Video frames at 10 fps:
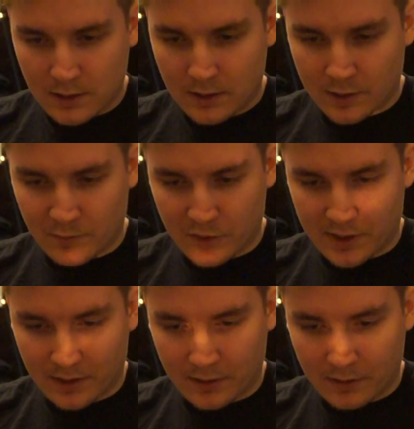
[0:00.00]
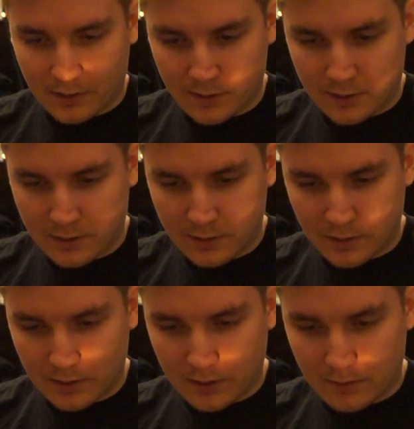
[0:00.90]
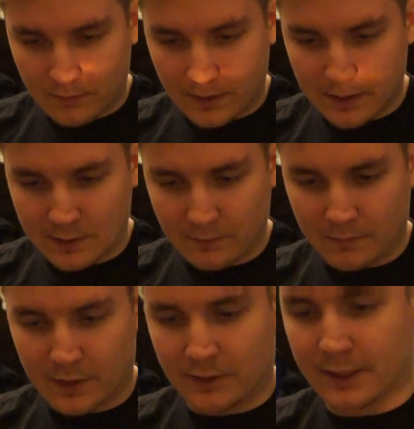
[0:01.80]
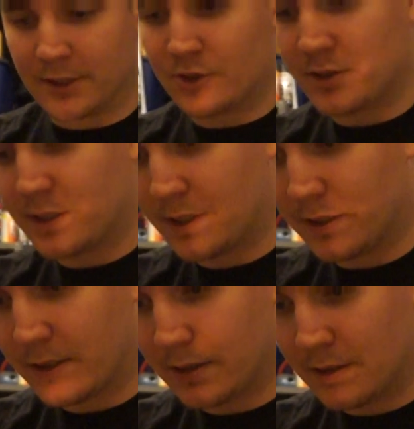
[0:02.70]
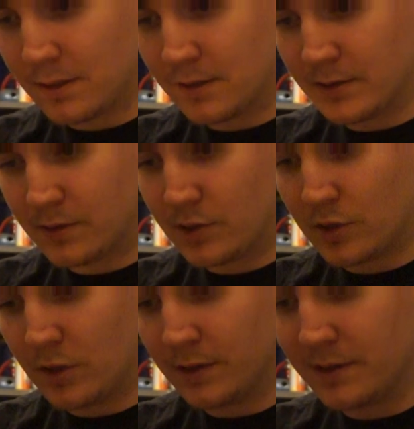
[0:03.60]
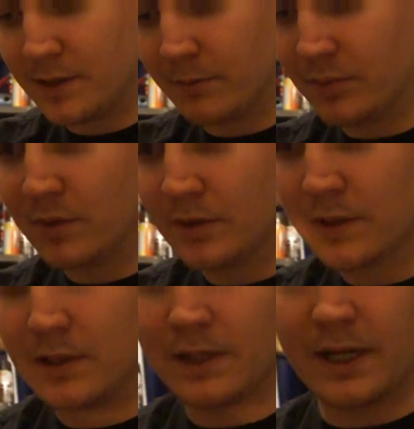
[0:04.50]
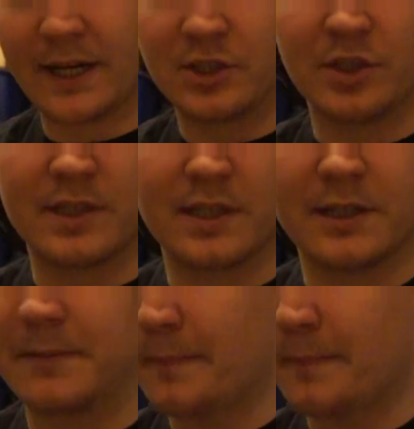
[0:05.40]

This particular glove has some very interesting stall and tip connection design,